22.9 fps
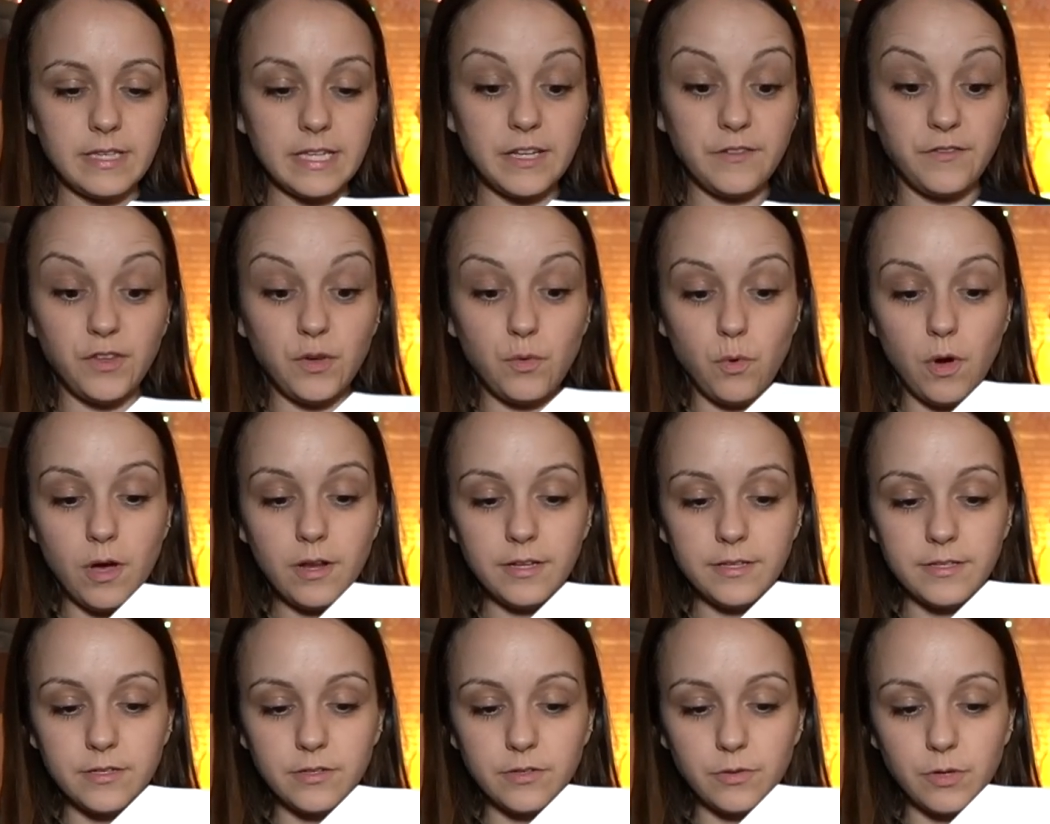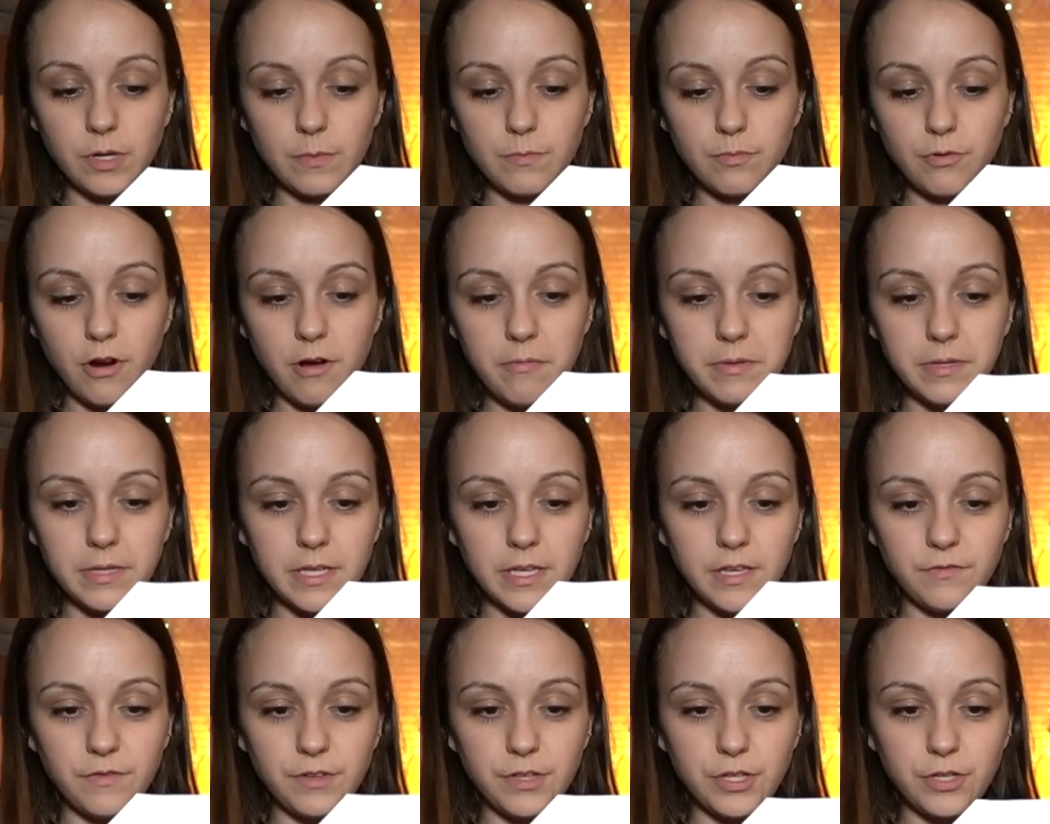And if you wanted to, you could probably
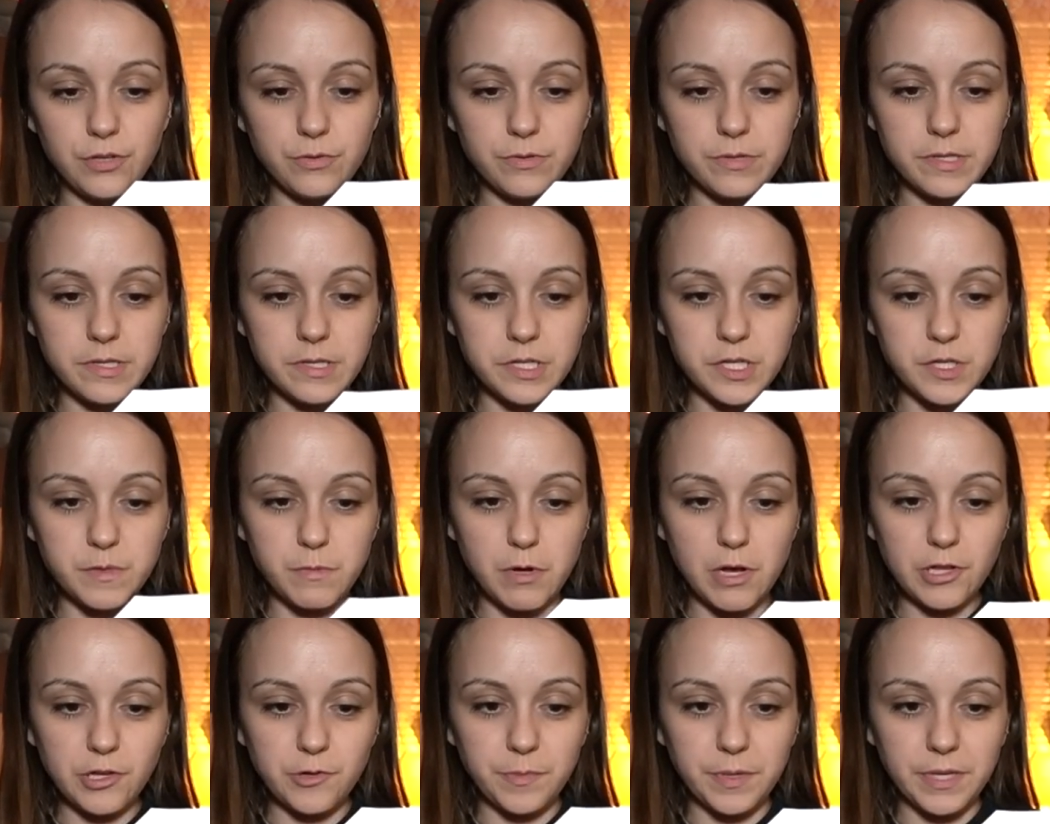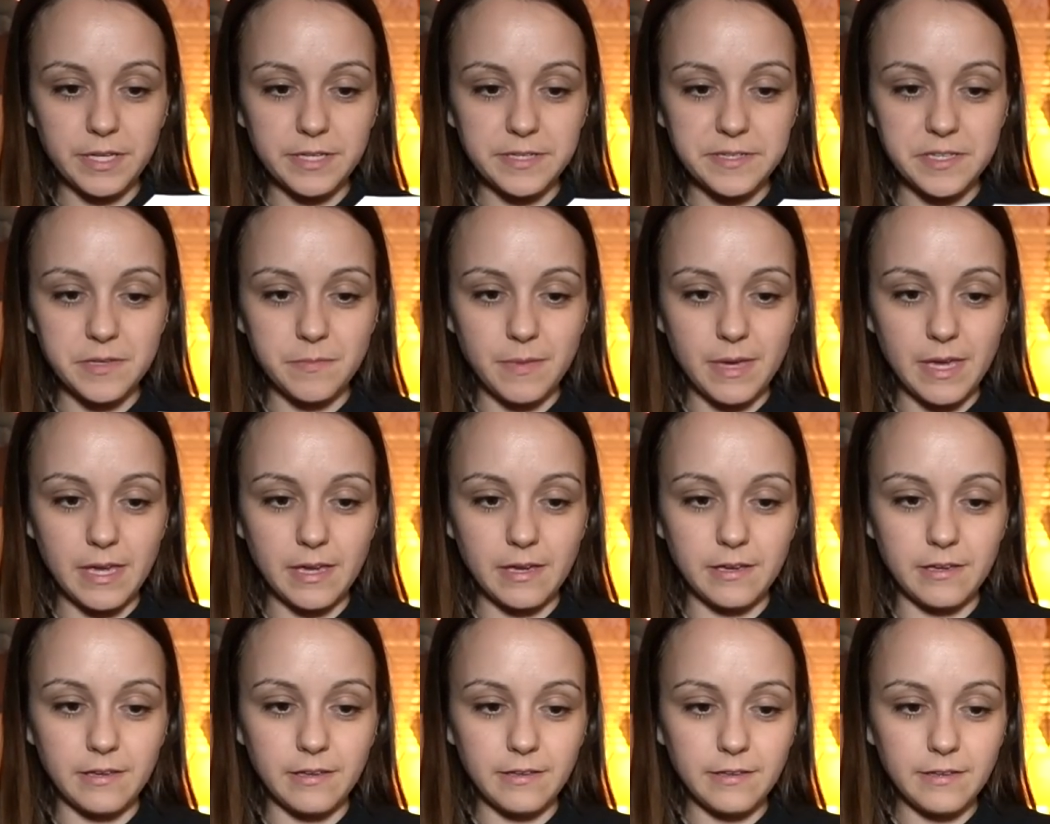even use the smaller piece to make
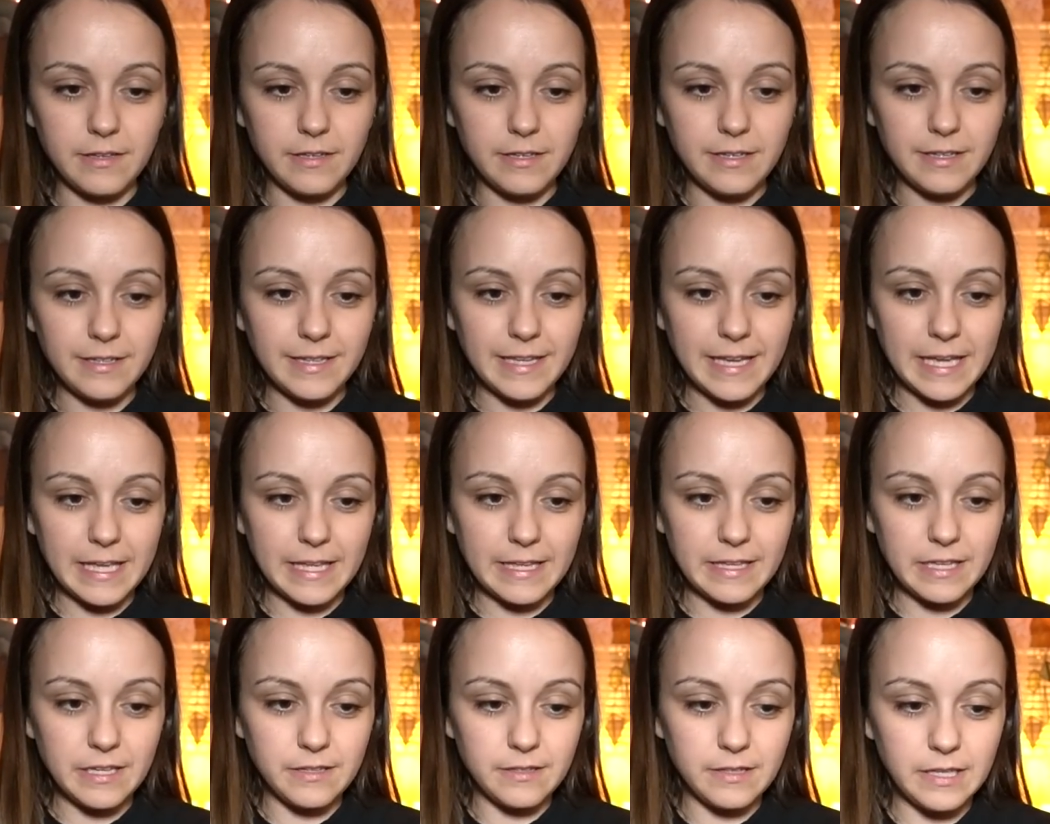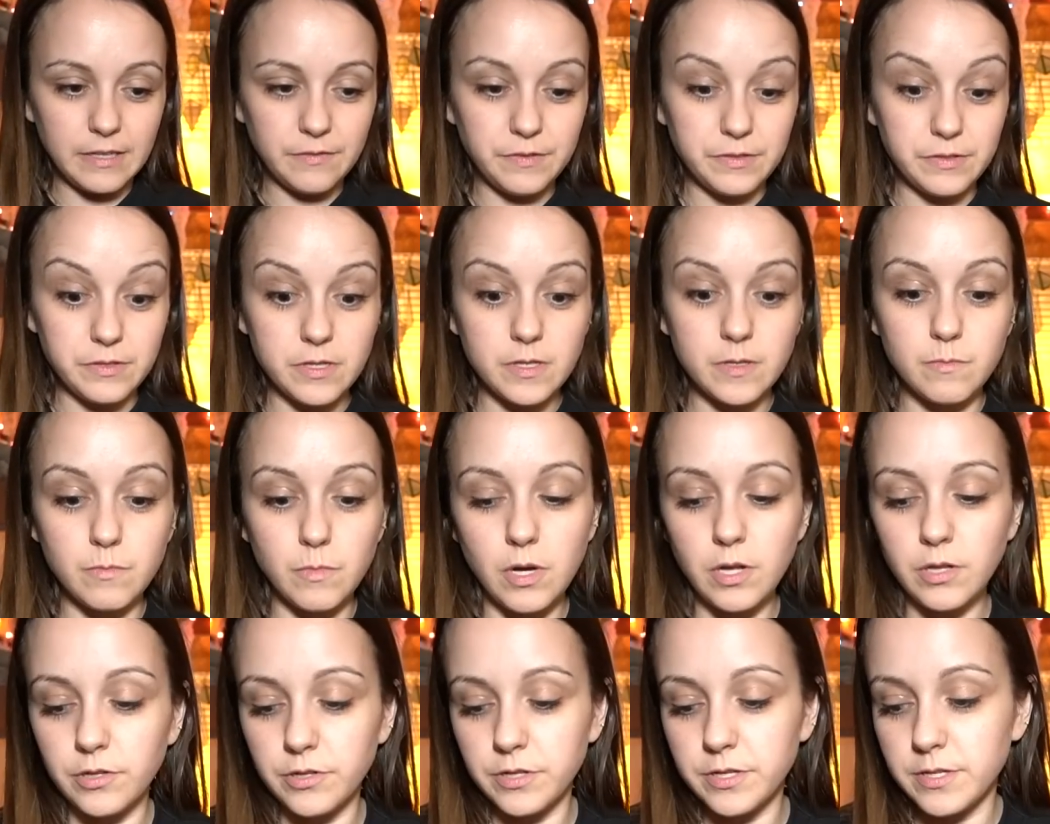like even
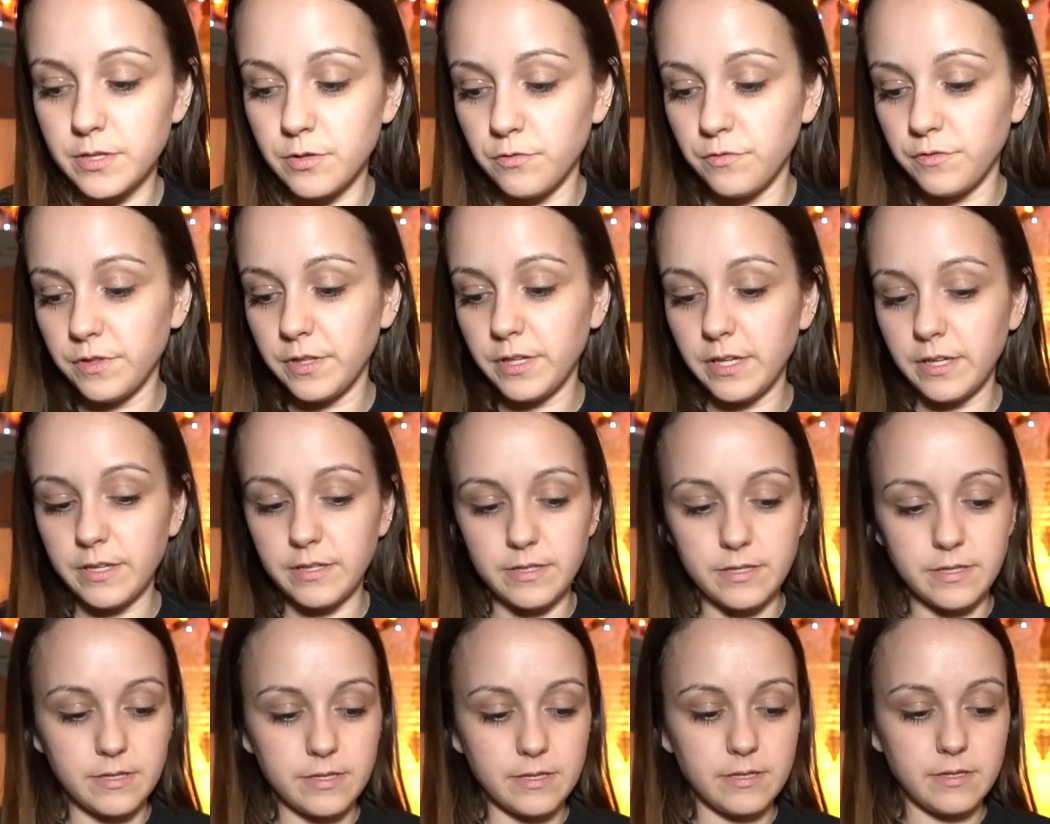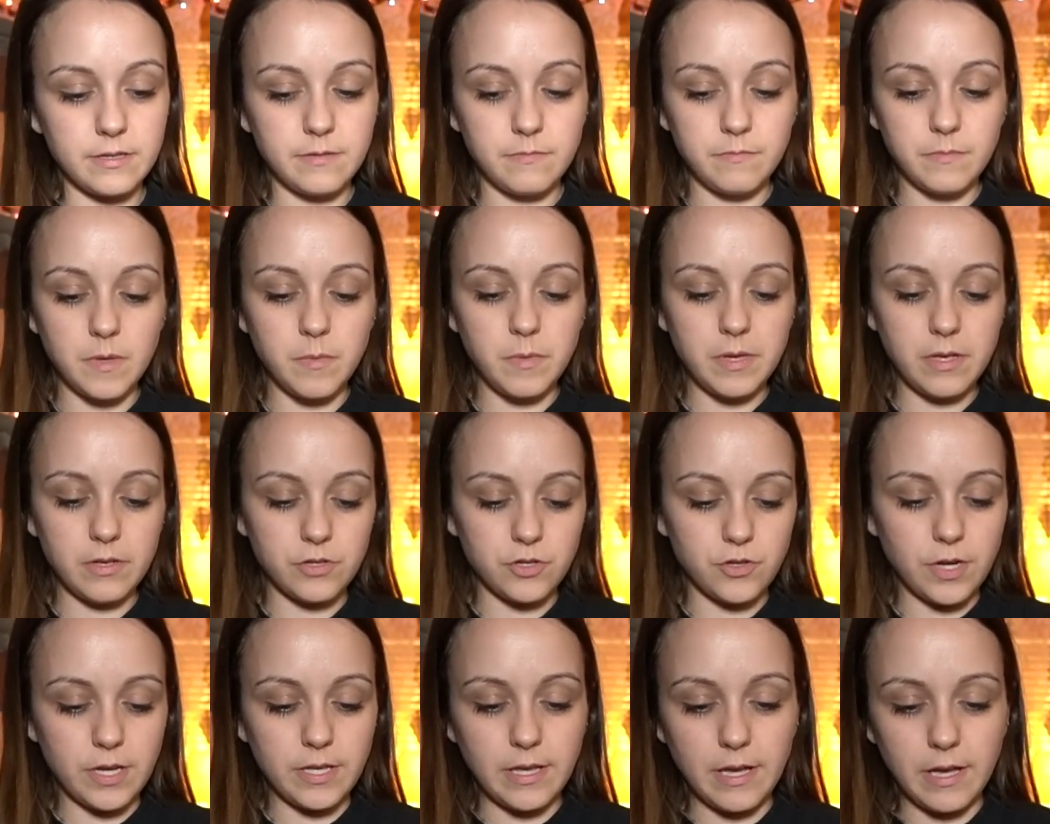smaller snowflakes. Maybe I'll
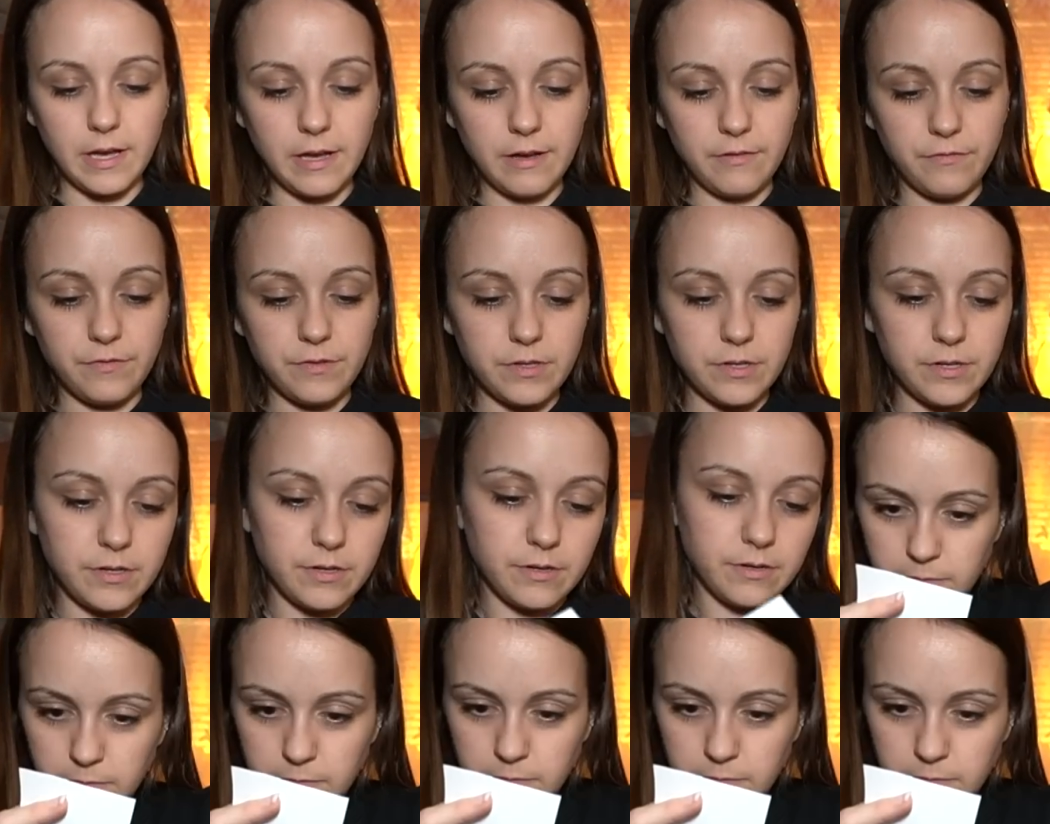try that after.